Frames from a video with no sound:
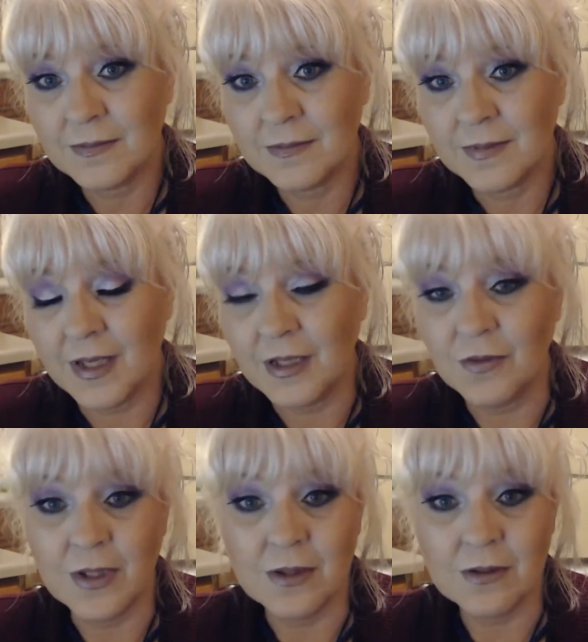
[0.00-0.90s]
And you
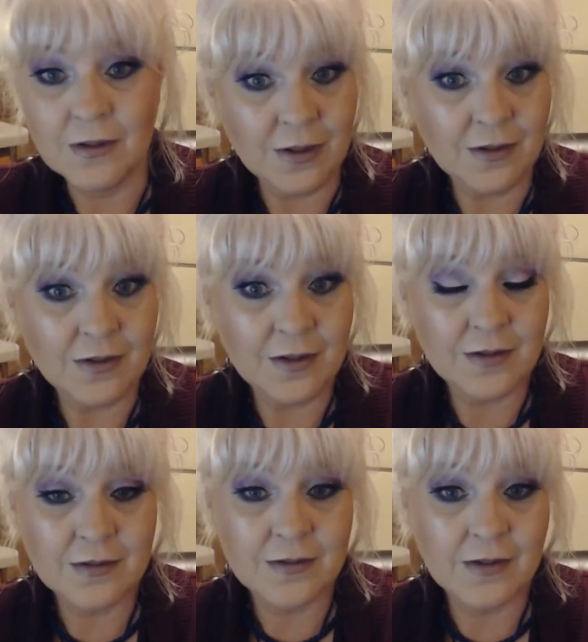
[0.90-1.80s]
either learned
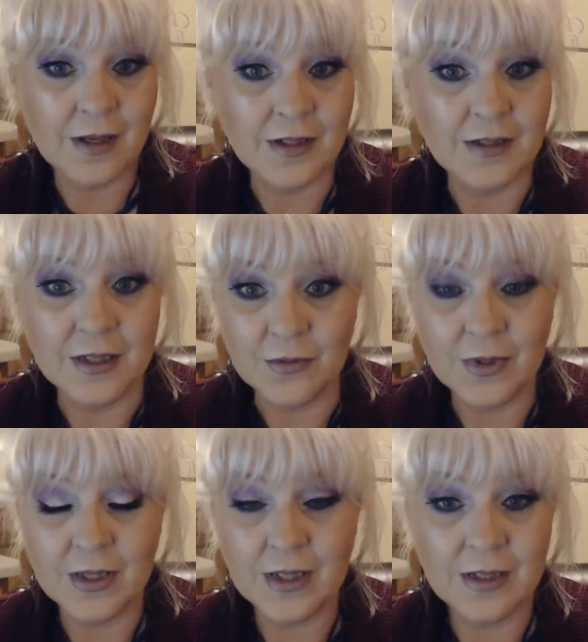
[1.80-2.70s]
how to deal
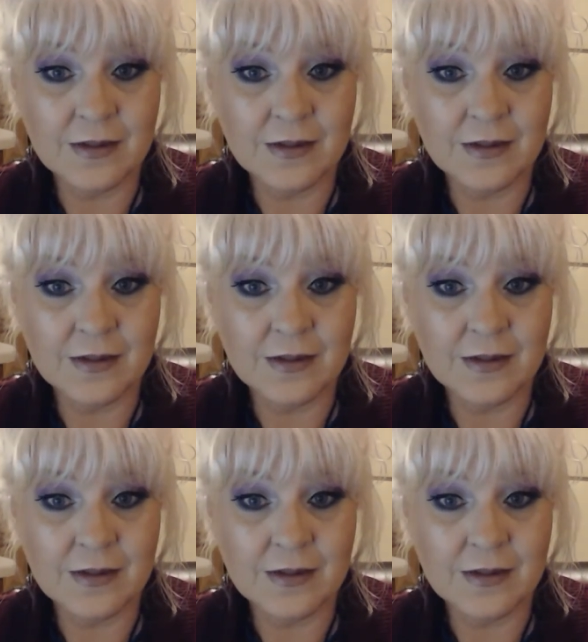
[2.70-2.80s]
with it,